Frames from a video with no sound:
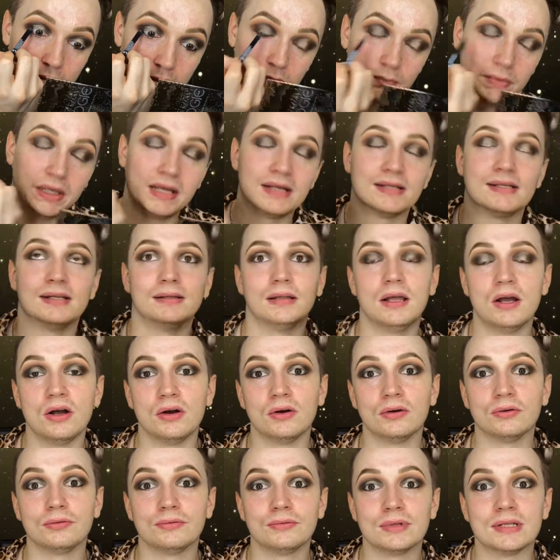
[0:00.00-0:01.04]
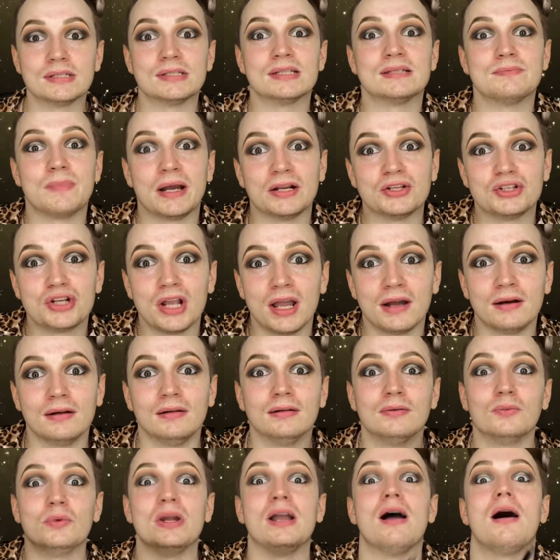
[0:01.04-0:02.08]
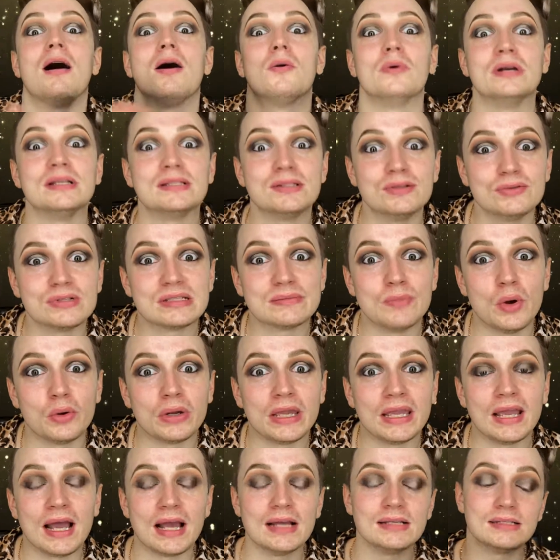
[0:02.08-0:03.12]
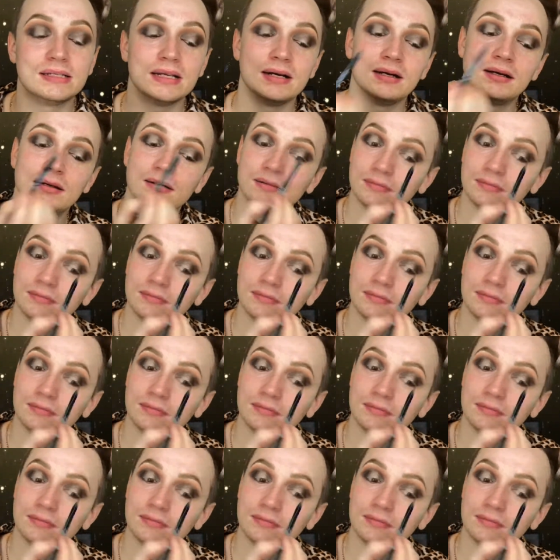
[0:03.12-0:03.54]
Because, hello, this is my channel. We always do smoky eyes here.